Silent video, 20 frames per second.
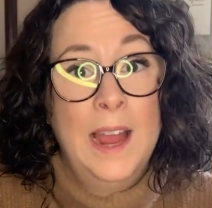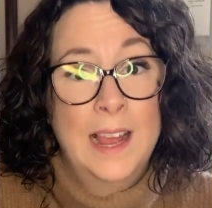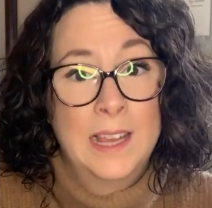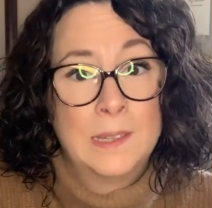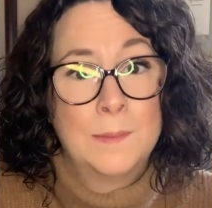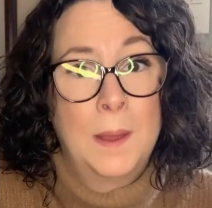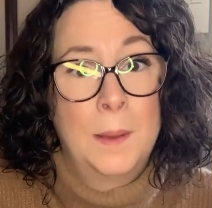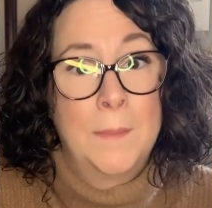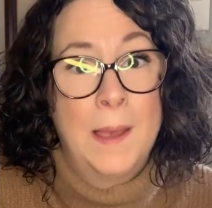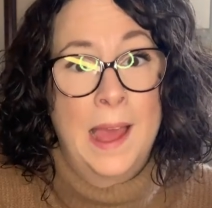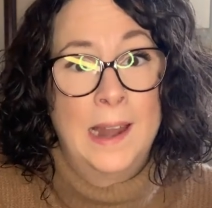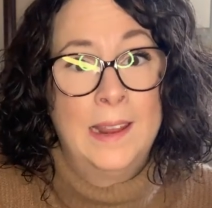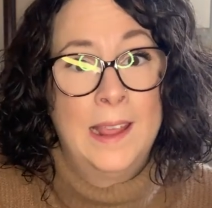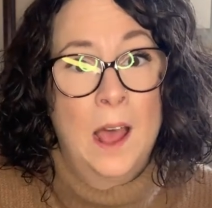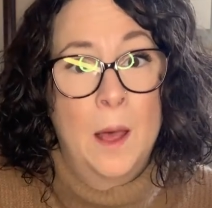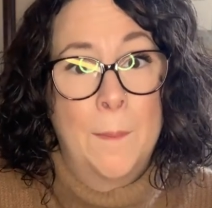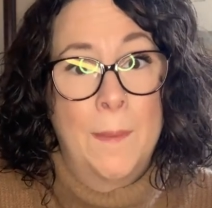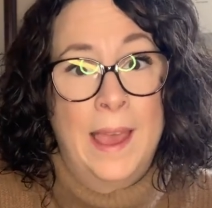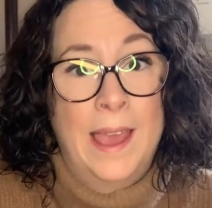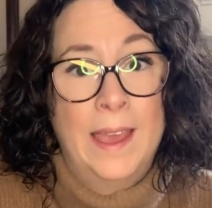as my Bad
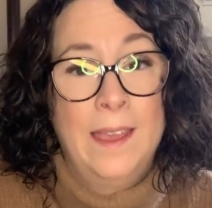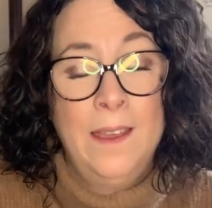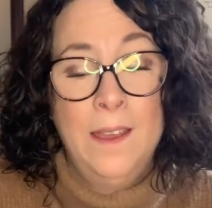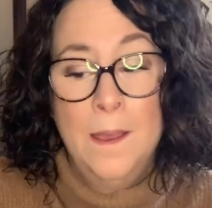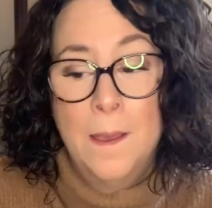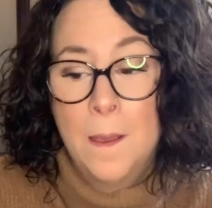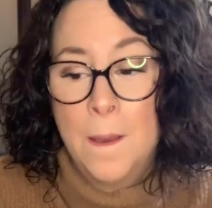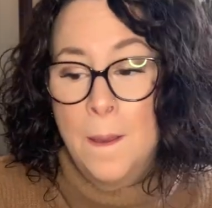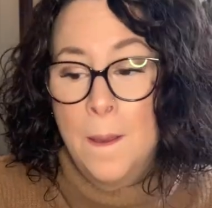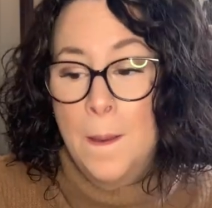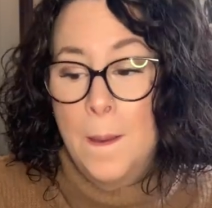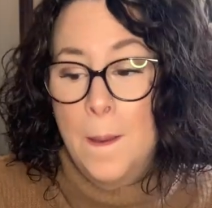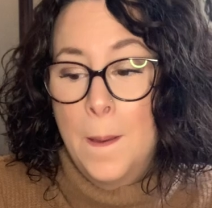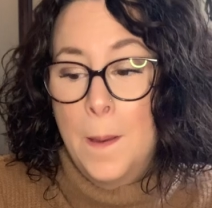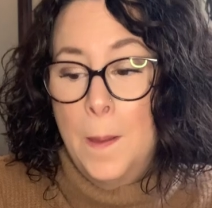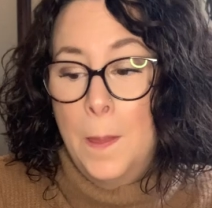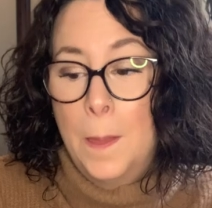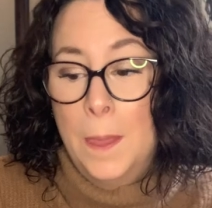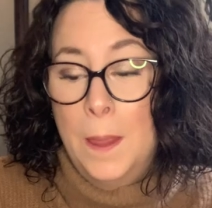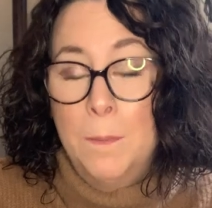Gal Bang,
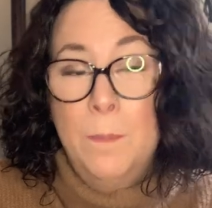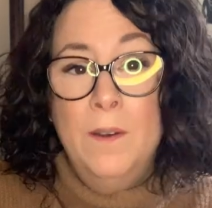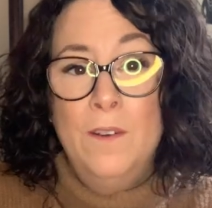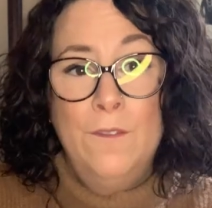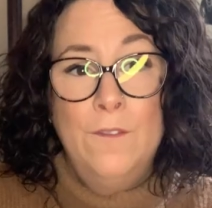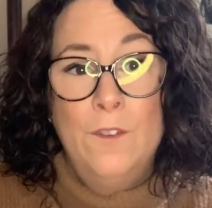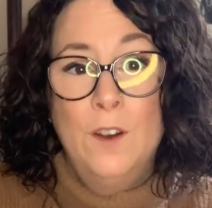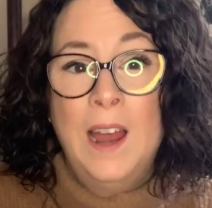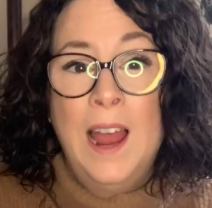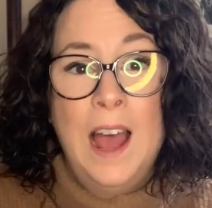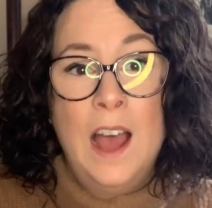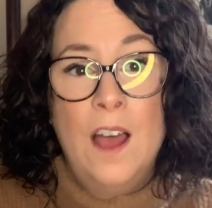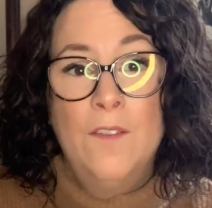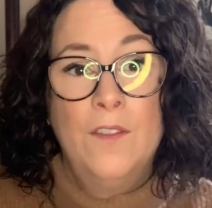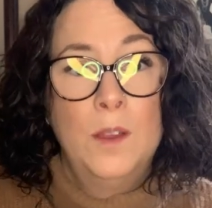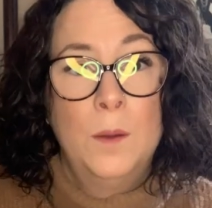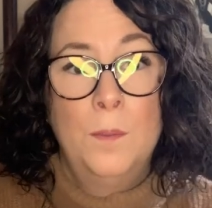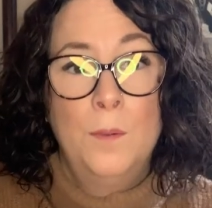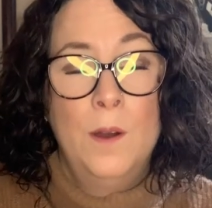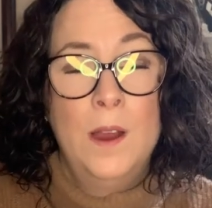but for
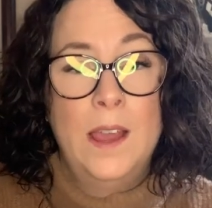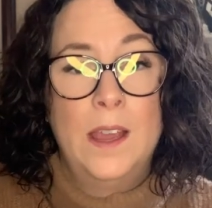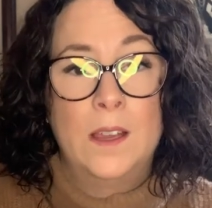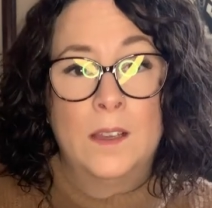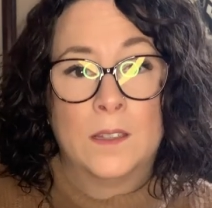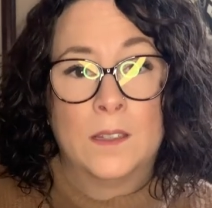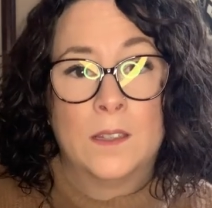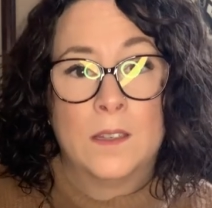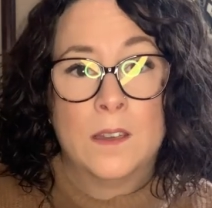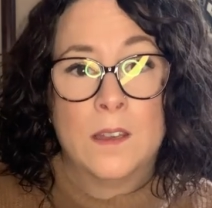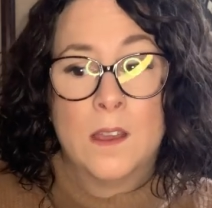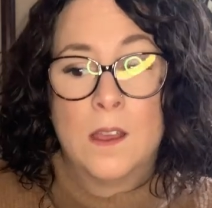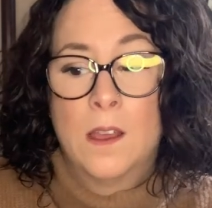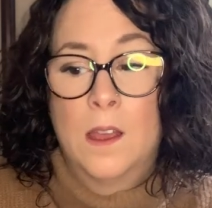half the price.